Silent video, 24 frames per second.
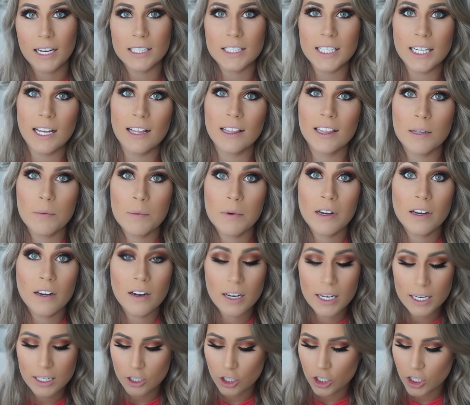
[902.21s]
It's like a limited
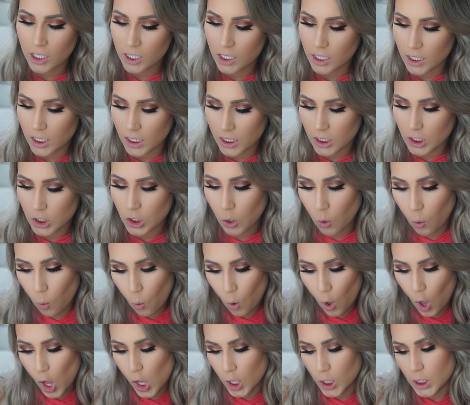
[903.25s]
edition and it's
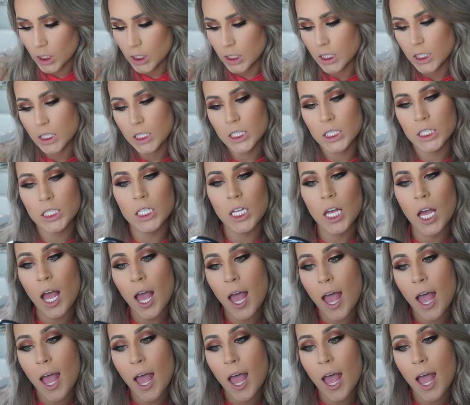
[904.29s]
Qualls